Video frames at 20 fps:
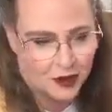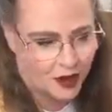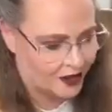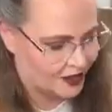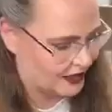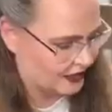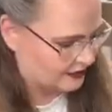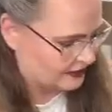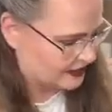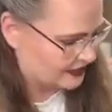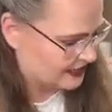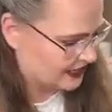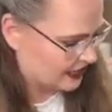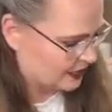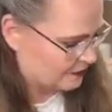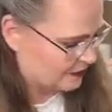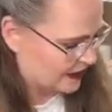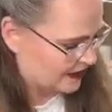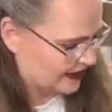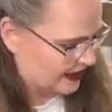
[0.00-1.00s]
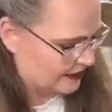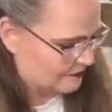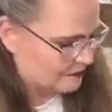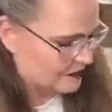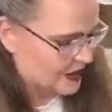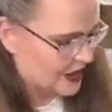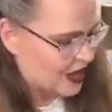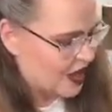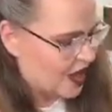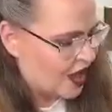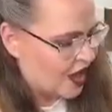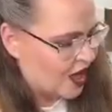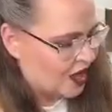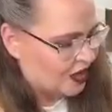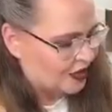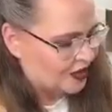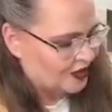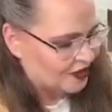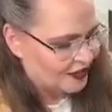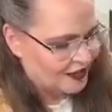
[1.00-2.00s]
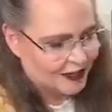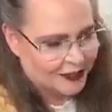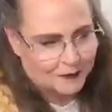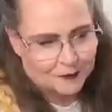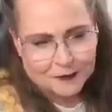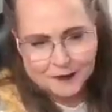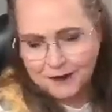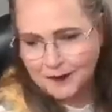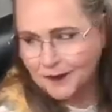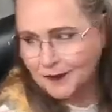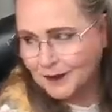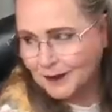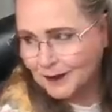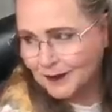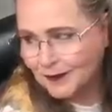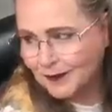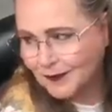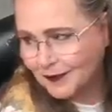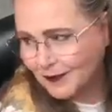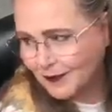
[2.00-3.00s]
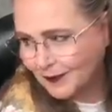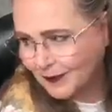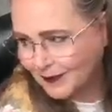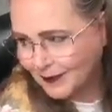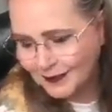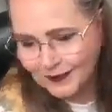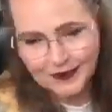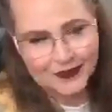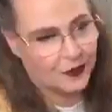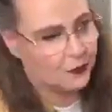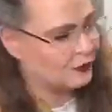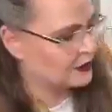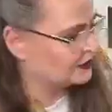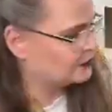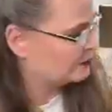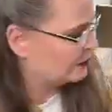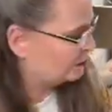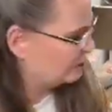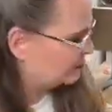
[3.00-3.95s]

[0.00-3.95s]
not allowed to tell about that. Look at him. Where's my